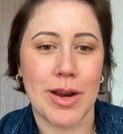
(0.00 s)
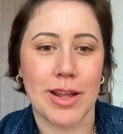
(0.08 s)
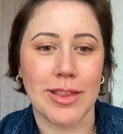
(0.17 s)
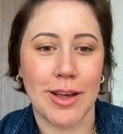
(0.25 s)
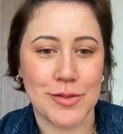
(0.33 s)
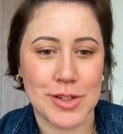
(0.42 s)

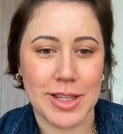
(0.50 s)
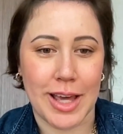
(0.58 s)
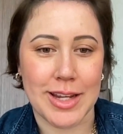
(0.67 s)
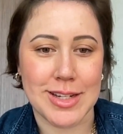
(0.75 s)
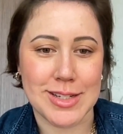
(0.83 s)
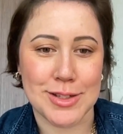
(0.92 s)
I'd love to
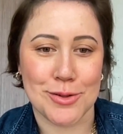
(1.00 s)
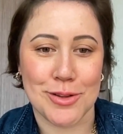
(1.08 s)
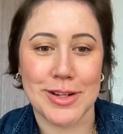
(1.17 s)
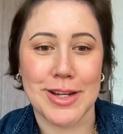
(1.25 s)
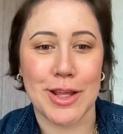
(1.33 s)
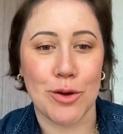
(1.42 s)
get into sort of
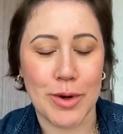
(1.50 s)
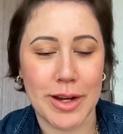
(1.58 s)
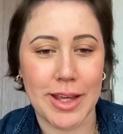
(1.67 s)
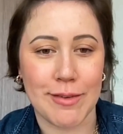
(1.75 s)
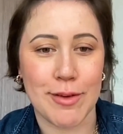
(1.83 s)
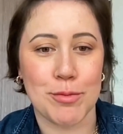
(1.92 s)
the
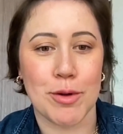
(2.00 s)
nitty-gritty of it,